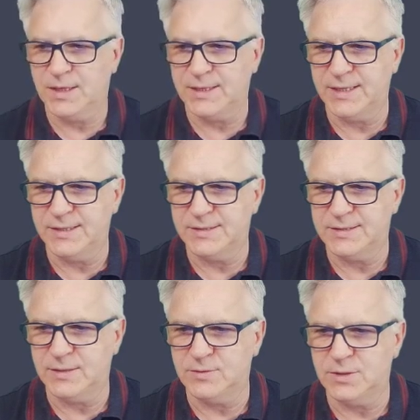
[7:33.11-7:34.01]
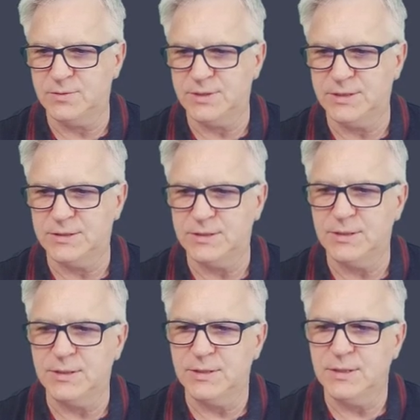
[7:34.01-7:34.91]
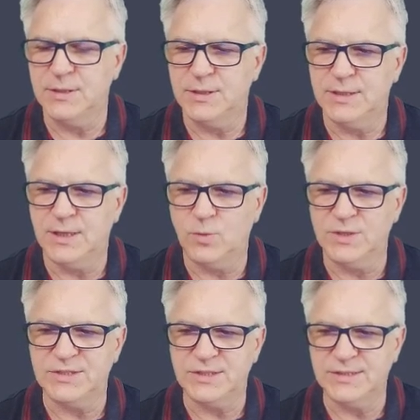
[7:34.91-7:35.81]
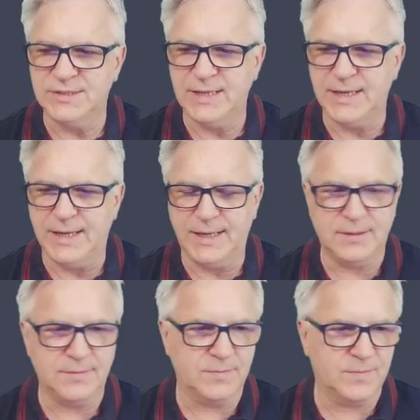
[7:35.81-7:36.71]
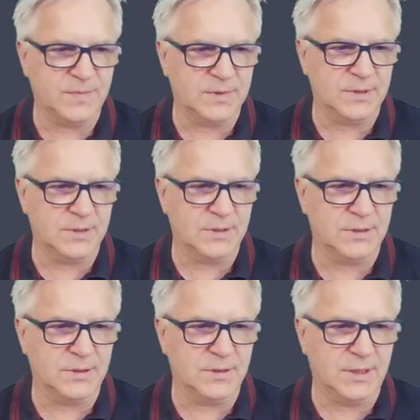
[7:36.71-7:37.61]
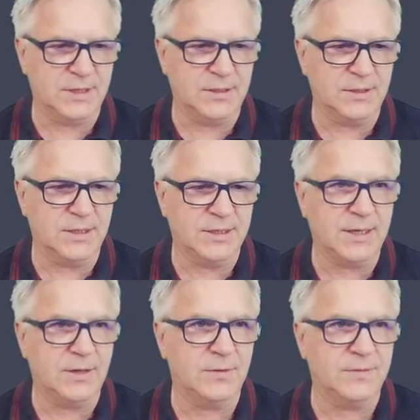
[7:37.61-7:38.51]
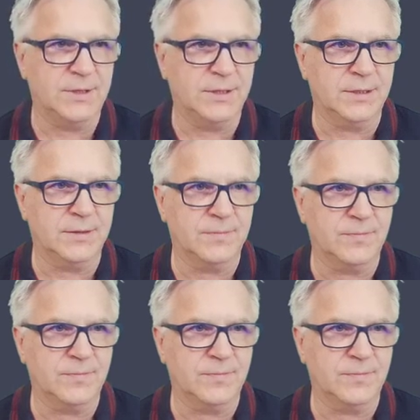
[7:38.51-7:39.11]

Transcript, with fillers: Again, it's downloaded. Now once it's there, I can click out of here,